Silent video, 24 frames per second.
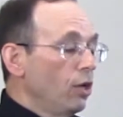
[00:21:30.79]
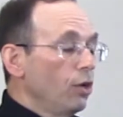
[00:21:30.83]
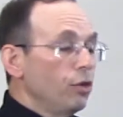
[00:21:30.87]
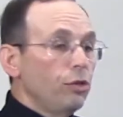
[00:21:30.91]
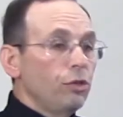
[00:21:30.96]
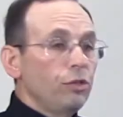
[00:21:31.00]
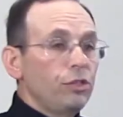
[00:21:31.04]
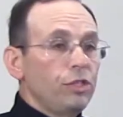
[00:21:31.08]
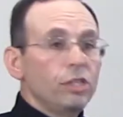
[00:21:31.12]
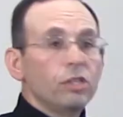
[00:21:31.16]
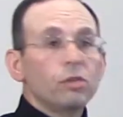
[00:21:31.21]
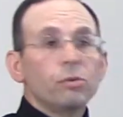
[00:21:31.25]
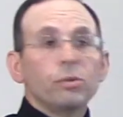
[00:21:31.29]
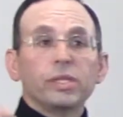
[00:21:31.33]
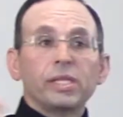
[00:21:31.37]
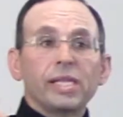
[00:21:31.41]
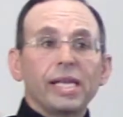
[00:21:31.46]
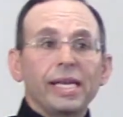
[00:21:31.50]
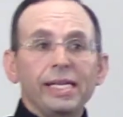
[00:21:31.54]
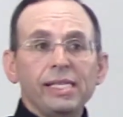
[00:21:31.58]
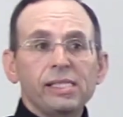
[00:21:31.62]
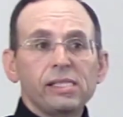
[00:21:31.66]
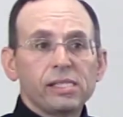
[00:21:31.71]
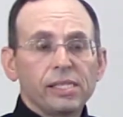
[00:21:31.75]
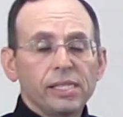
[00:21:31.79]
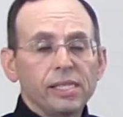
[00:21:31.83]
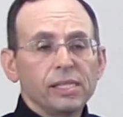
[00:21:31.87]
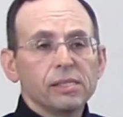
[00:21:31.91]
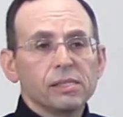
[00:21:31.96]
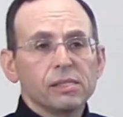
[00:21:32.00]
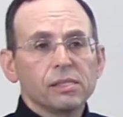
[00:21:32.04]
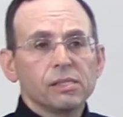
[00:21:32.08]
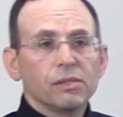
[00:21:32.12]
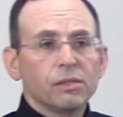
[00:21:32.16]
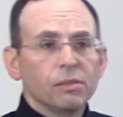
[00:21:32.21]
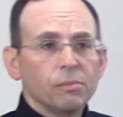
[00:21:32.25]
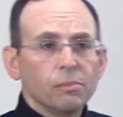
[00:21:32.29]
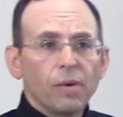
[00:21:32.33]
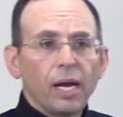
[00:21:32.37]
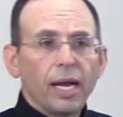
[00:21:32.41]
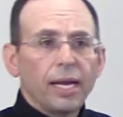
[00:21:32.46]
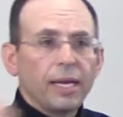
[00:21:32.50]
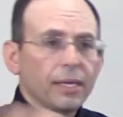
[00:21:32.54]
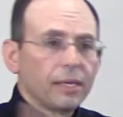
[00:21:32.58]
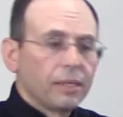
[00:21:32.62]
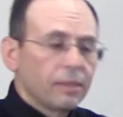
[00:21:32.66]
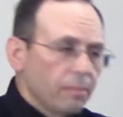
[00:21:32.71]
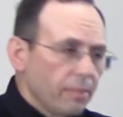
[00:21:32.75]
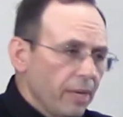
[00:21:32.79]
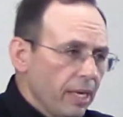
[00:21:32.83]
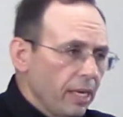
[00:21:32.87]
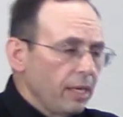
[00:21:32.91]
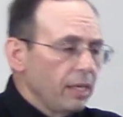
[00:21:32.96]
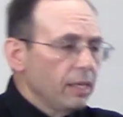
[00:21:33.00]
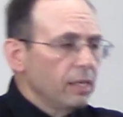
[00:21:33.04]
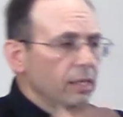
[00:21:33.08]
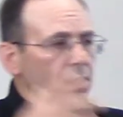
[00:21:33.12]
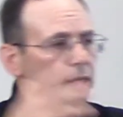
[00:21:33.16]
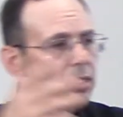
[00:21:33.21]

to deal with any sins that might be